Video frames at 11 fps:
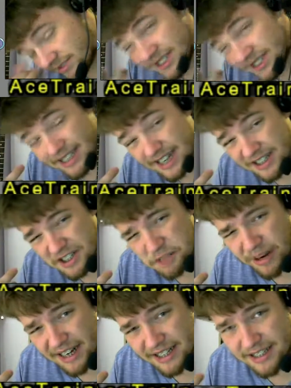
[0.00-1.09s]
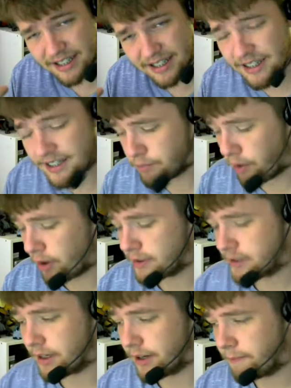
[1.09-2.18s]
so that's a spice, isn't it?
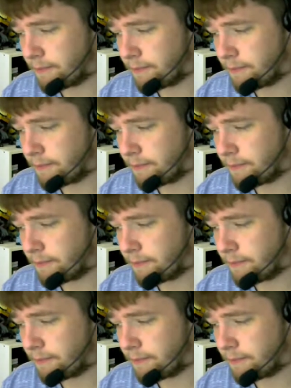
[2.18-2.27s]
Parsley.